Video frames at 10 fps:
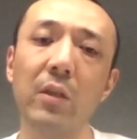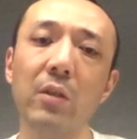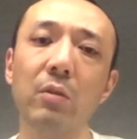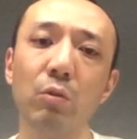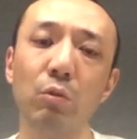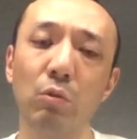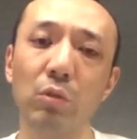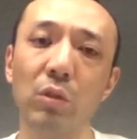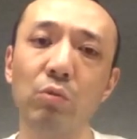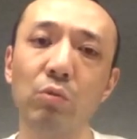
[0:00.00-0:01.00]
Then you
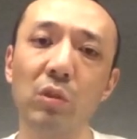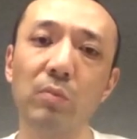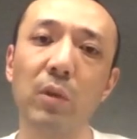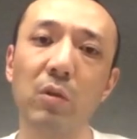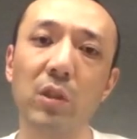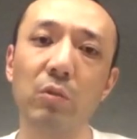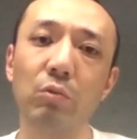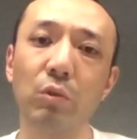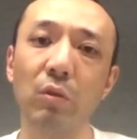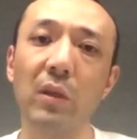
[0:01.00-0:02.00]
don't need to use blockchain to
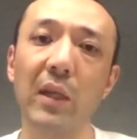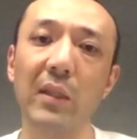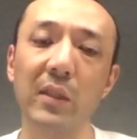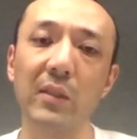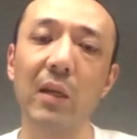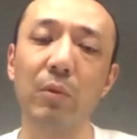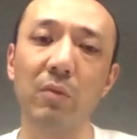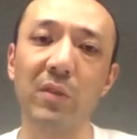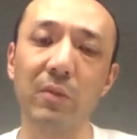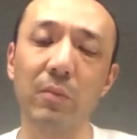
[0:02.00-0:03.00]
tokenize this type of
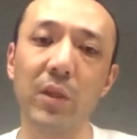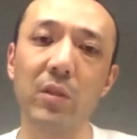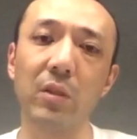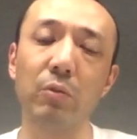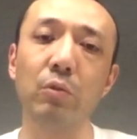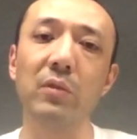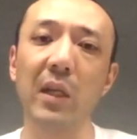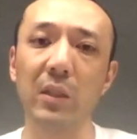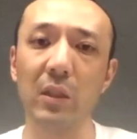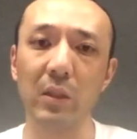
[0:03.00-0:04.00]
information. You
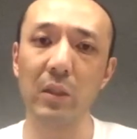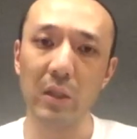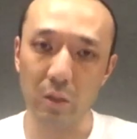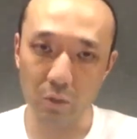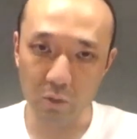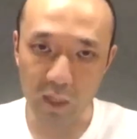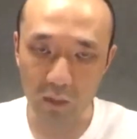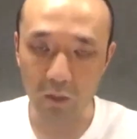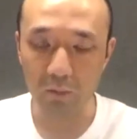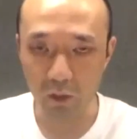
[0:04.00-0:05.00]
use other
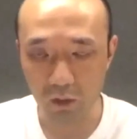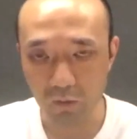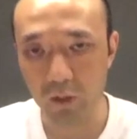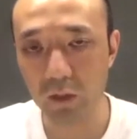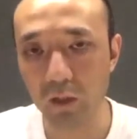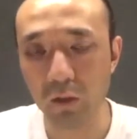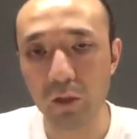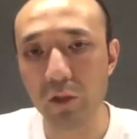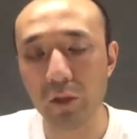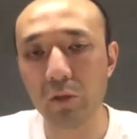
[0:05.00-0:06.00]
cryptography technologies
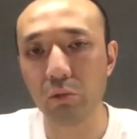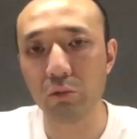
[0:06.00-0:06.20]
to do that.